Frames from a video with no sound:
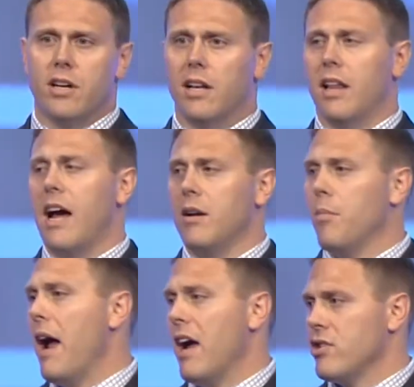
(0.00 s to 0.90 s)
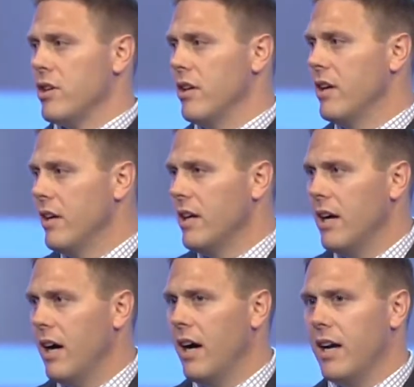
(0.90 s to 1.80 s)
aligned passion,
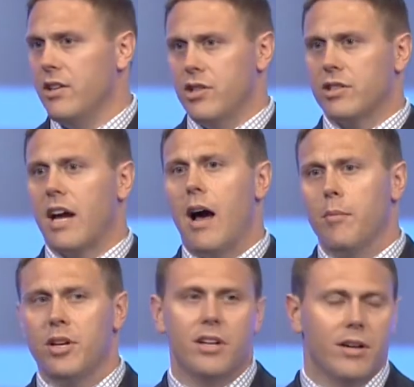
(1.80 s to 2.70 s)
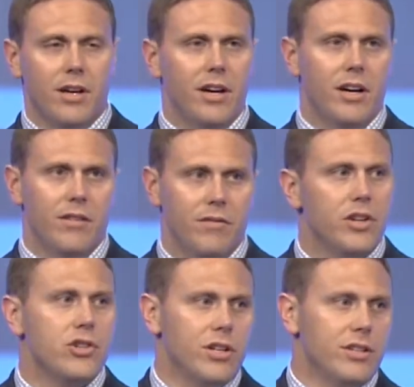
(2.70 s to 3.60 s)
and just common
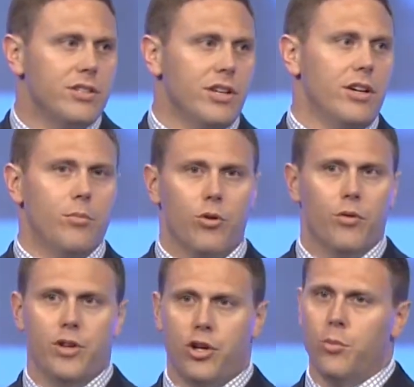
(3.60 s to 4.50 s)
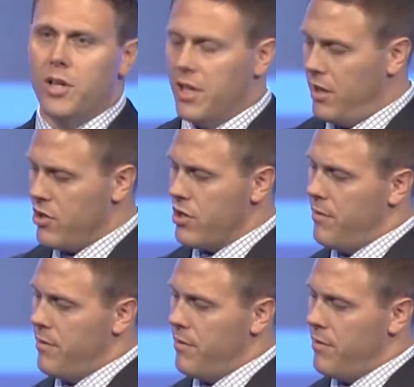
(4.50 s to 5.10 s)
vision to improve the human condition.